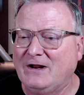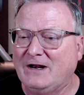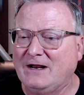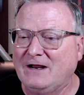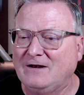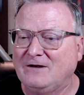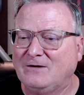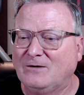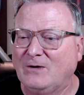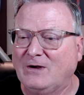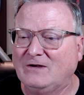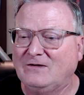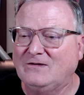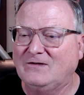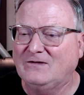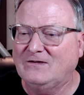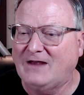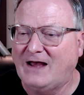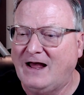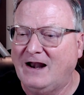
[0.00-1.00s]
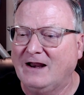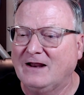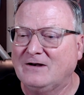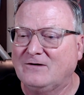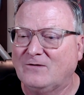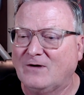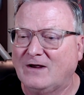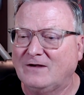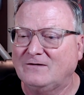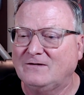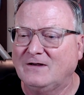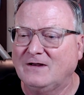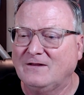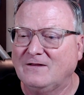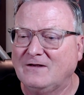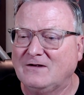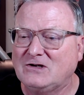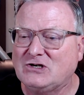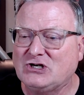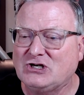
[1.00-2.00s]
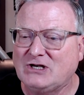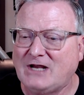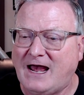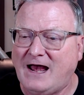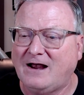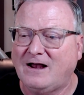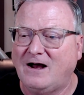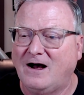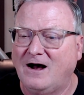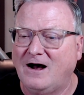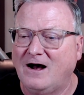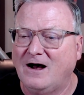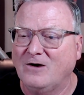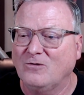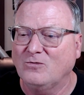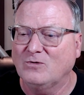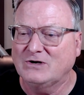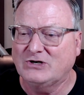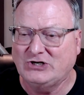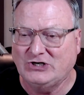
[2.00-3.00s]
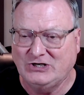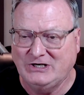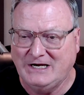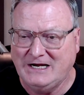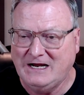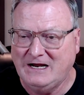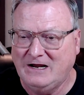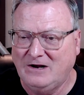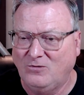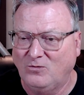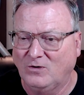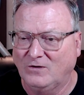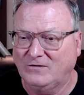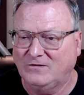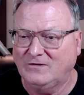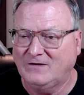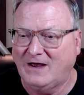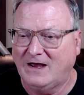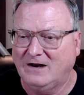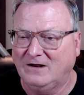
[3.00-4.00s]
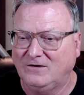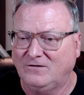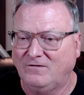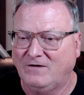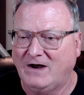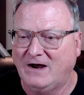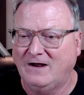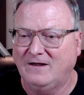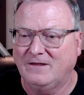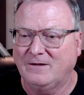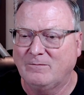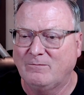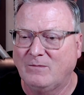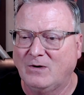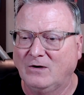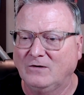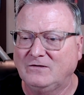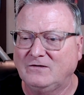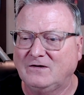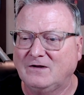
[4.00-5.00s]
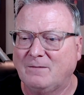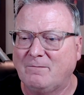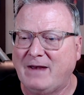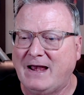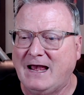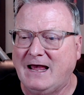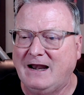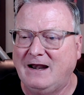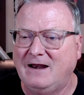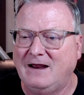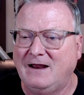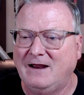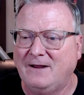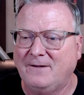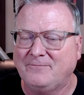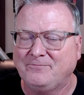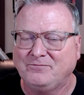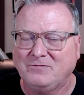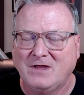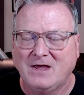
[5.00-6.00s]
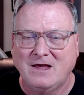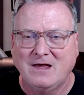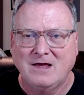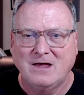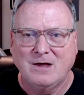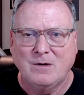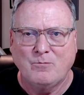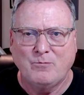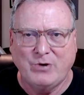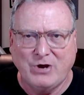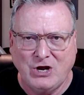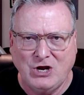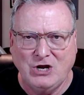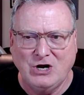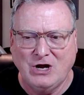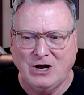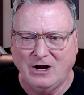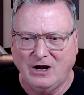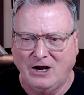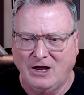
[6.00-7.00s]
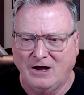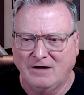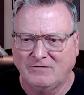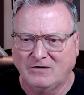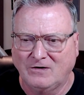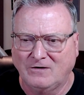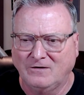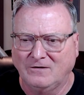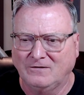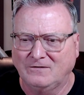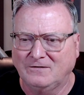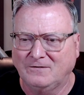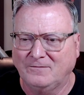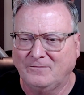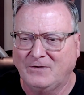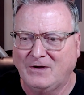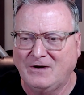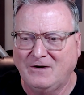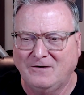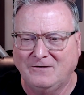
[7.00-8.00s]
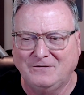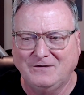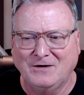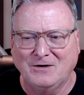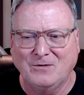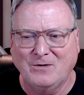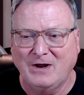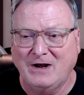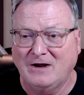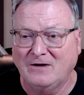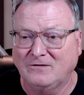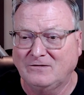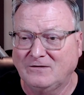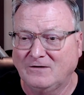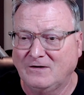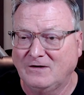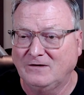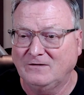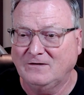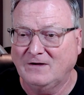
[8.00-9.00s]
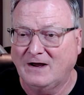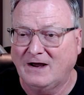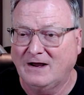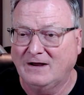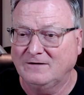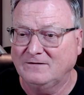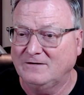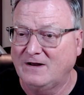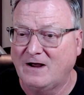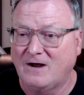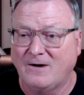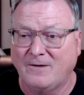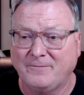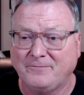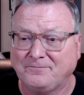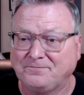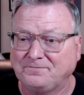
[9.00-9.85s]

into a salad dressing, the Shaka Rashid will satisfy the most demanding peanut lovers. Now here's the ingredients on this, guys. Now